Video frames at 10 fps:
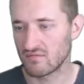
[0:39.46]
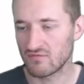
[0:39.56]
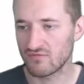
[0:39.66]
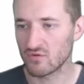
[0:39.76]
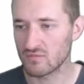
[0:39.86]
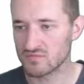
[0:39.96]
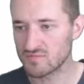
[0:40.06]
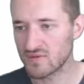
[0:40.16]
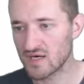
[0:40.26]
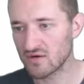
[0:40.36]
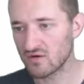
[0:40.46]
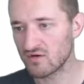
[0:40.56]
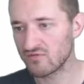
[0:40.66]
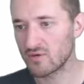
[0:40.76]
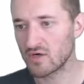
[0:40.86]
forms part
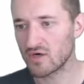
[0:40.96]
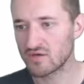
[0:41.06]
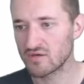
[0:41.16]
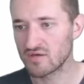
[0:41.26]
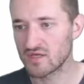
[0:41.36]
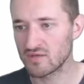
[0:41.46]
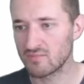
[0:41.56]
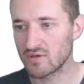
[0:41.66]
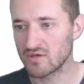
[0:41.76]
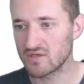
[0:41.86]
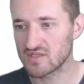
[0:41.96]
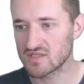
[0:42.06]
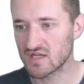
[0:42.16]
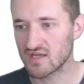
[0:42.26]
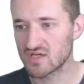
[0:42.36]
of a pod, and a pod is
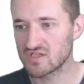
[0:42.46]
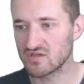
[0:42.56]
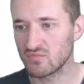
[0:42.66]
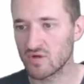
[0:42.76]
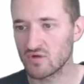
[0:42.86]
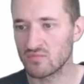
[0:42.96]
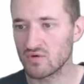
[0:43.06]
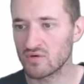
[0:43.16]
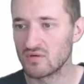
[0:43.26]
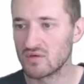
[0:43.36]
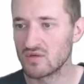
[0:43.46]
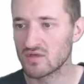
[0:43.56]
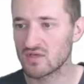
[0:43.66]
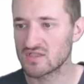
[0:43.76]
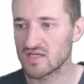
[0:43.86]
a collection of one or more
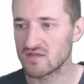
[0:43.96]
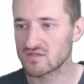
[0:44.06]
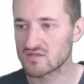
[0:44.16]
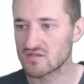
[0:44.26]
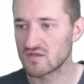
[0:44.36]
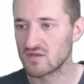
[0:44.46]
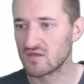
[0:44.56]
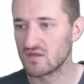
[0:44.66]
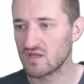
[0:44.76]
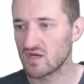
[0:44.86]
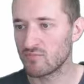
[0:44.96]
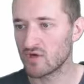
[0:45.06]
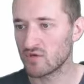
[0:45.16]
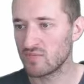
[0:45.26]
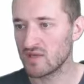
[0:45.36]
containers, a
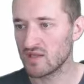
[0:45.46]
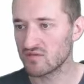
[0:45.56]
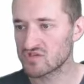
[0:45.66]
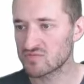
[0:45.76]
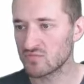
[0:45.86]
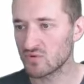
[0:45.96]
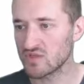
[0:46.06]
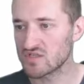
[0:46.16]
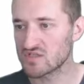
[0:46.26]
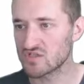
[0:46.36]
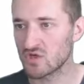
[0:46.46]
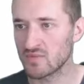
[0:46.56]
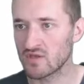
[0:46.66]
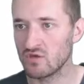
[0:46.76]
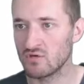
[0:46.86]
pod being the smallest
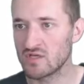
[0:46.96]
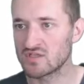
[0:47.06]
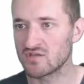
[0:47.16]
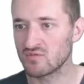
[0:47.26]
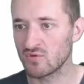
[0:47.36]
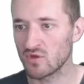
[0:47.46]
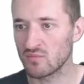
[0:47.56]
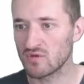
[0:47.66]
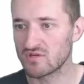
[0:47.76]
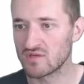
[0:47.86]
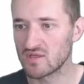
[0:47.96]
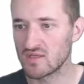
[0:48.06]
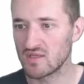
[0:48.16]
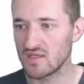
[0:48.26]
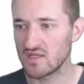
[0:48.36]
atomic unit of deployment
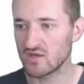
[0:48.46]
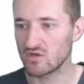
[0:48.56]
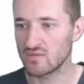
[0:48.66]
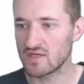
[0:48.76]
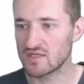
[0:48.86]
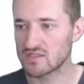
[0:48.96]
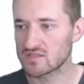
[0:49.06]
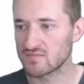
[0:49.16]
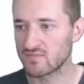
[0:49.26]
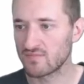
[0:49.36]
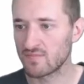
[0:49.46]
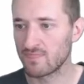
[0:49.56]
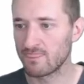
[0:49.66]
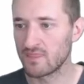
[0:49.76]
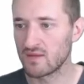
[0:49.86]
in Kubernetes.
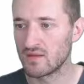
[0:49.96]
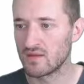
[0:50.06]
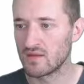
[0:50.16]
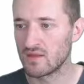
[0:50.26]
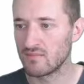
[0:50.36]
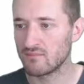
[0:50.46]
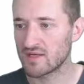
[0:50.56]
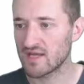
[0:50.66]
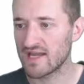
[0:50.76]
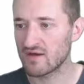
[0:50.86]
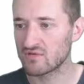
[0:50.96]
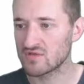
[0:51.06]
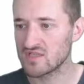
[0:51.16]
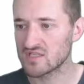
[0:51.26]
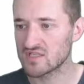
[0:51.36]
But how do
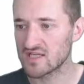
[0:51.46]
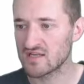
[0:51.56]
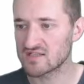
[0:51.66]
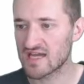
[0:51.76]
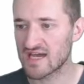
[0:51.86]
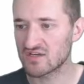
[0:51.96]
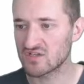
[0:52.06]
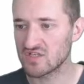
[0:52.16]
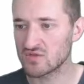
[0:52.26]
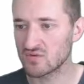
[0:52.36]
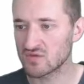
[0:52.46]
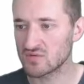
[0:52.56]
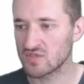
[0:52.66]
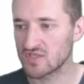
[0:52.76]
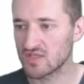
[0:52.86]
these containers actually talk
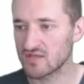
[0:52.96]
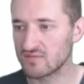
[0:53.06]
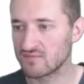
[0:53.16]
to each other?